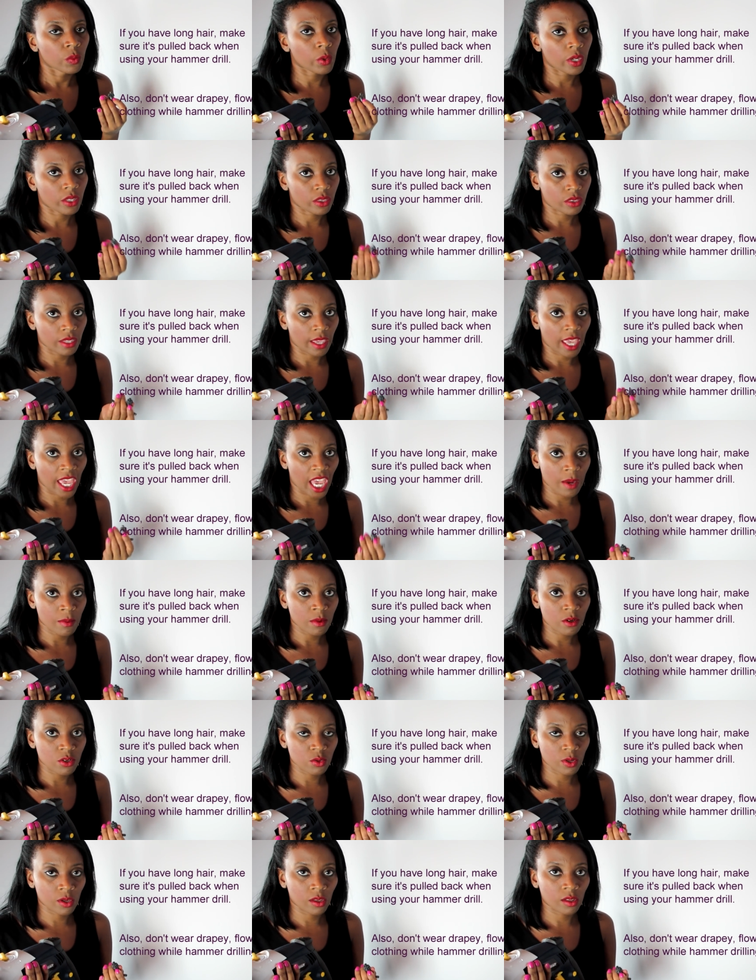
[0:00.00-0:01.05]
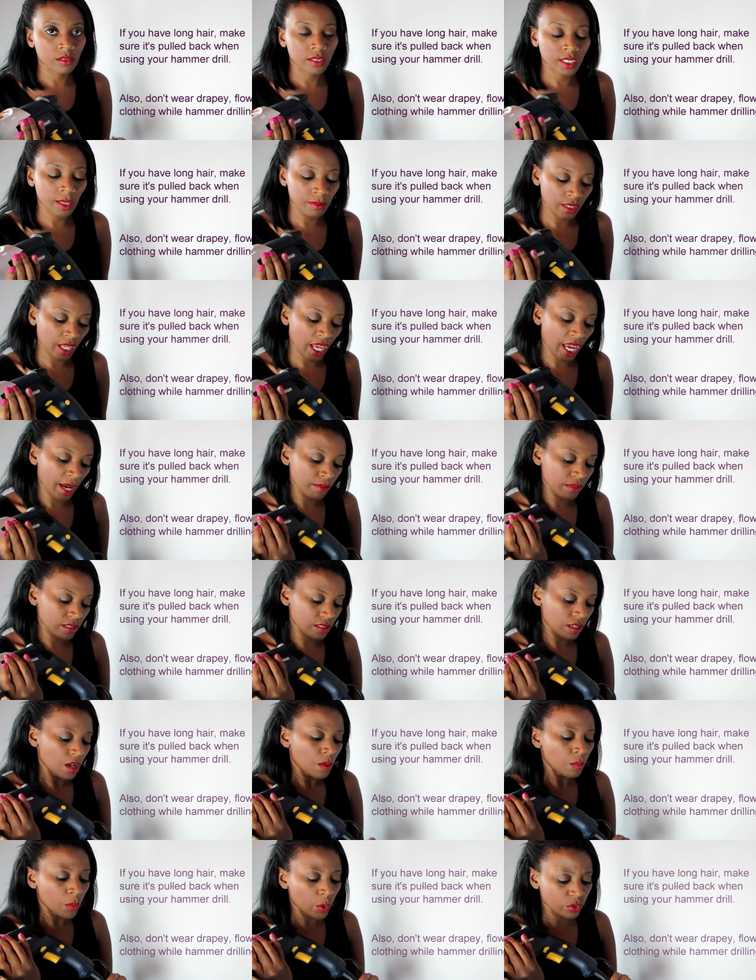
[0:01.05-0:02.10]
with the hammer drill. Sometimes,
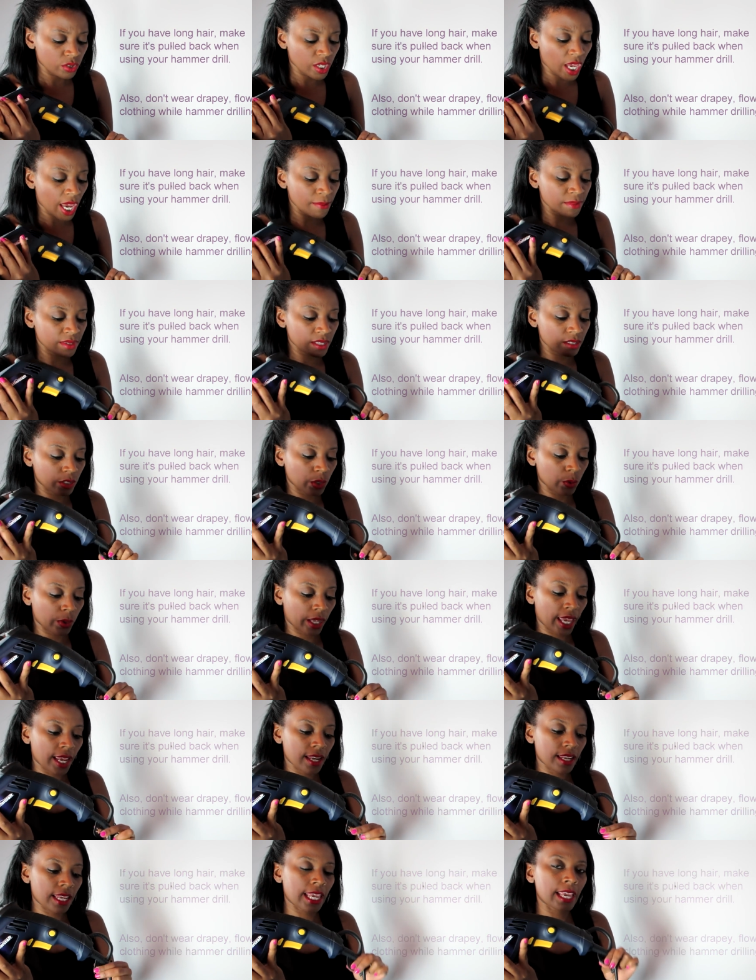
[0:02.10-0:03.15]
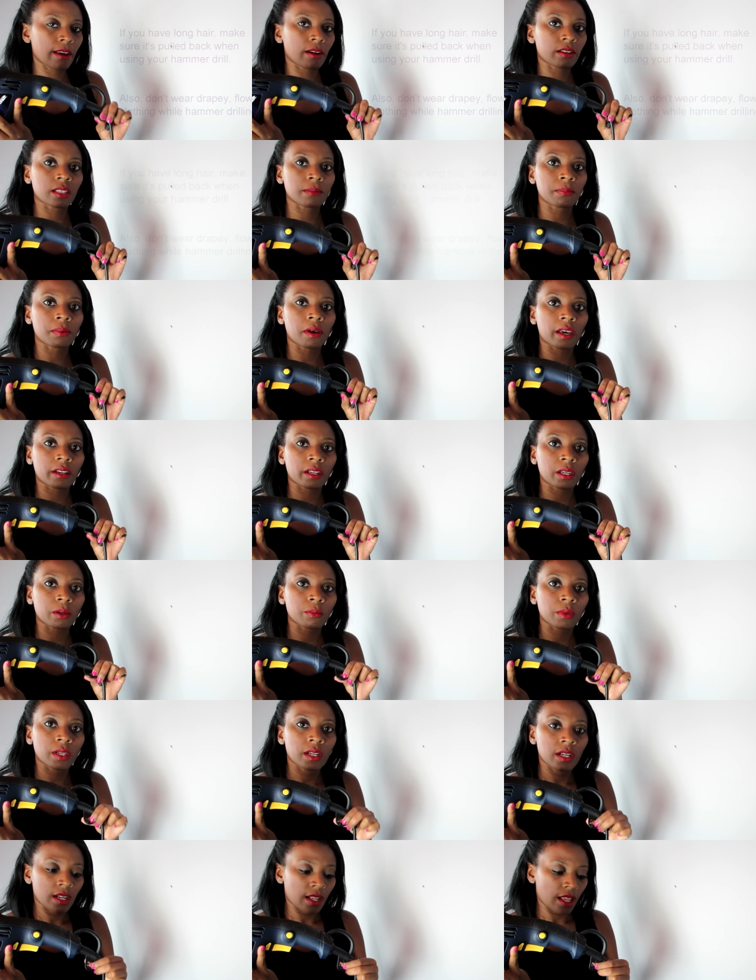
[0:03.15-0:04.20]
most times it's located here at the
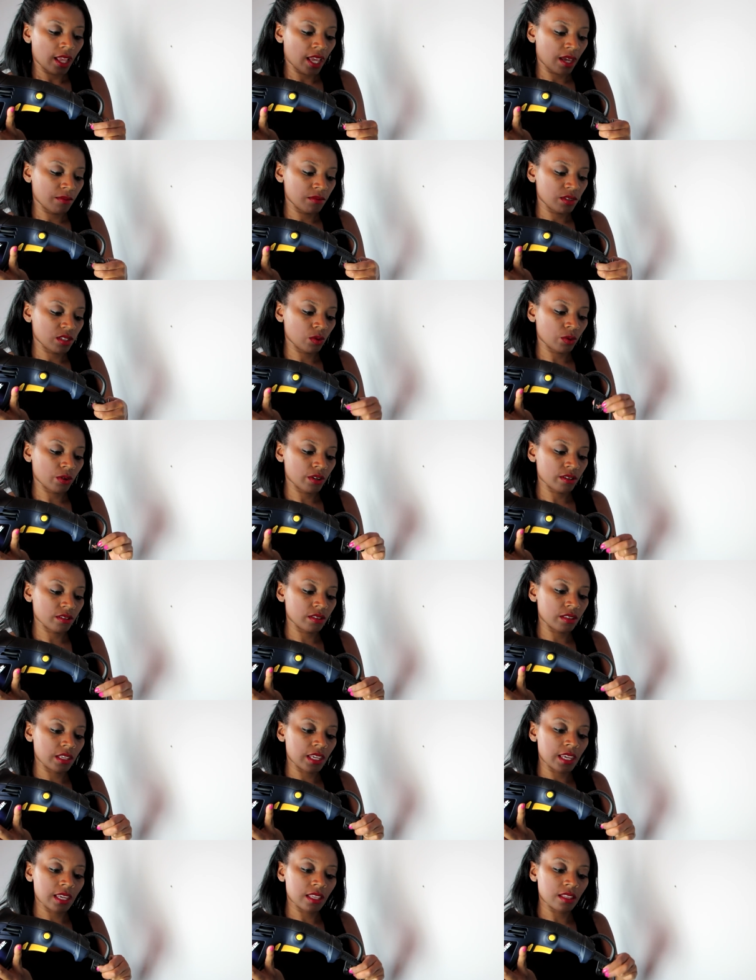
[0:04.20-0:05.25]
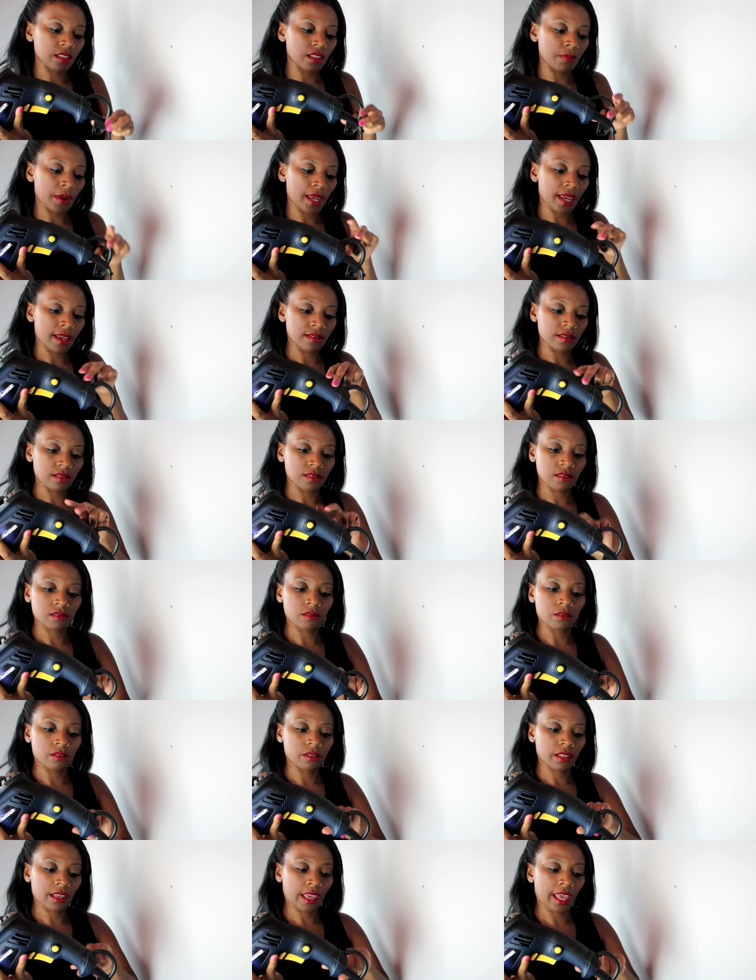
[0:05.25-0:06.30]
bottom towards the base
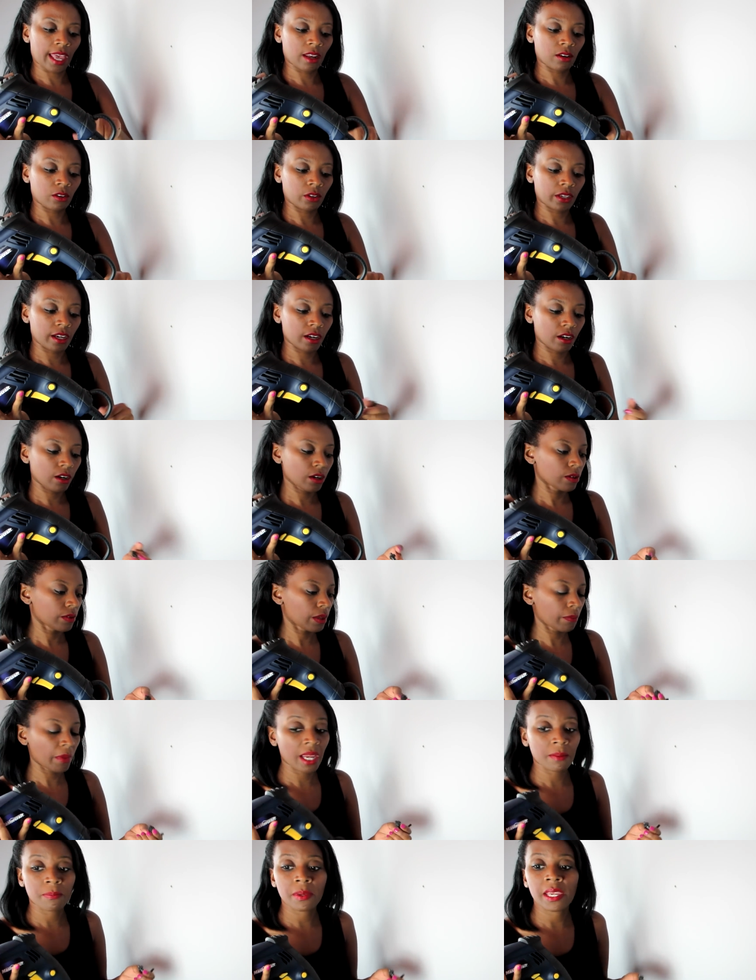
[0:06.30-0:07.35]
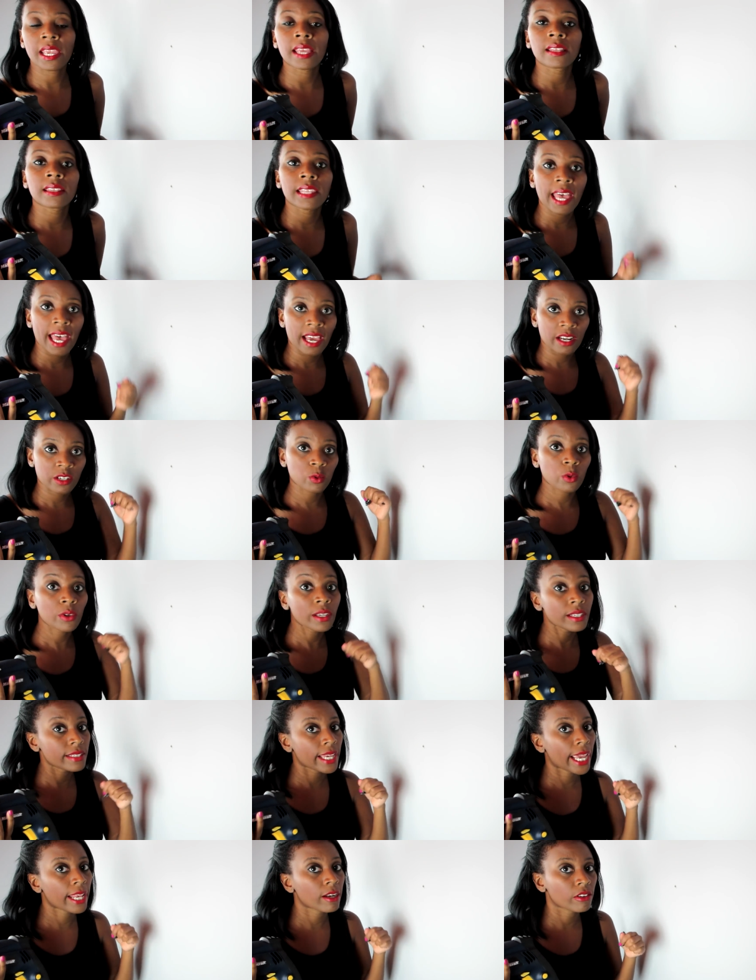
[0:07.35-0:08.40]
or the handle here. It might be in the actual
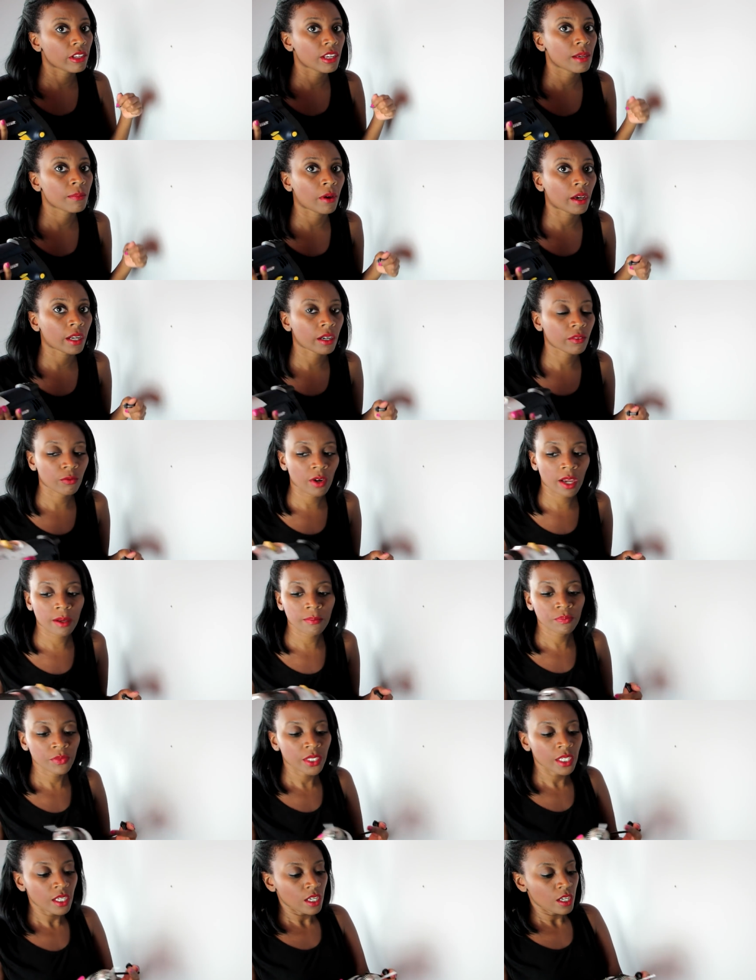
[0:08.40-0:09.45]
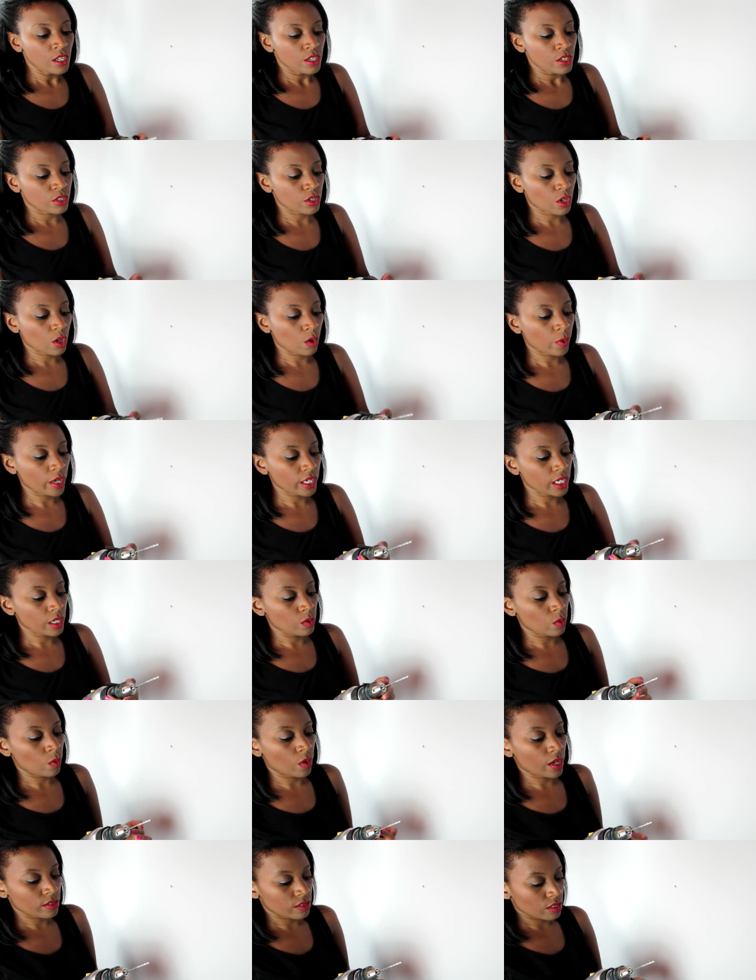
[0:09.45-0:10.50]
container that you bought it from. So what
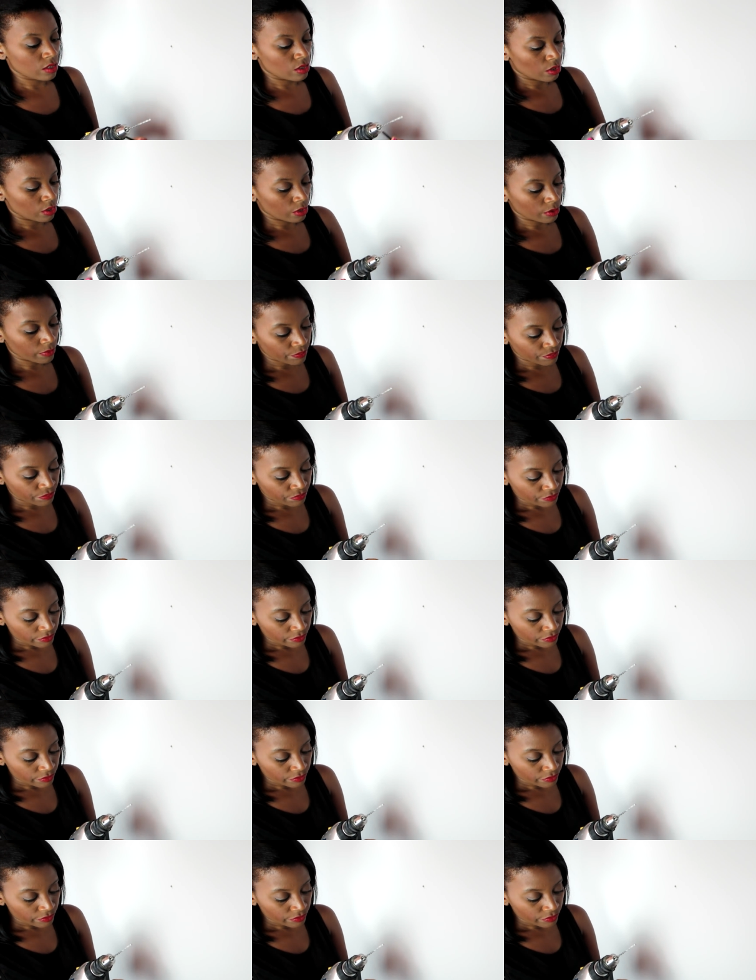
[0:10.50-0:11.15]
you want to do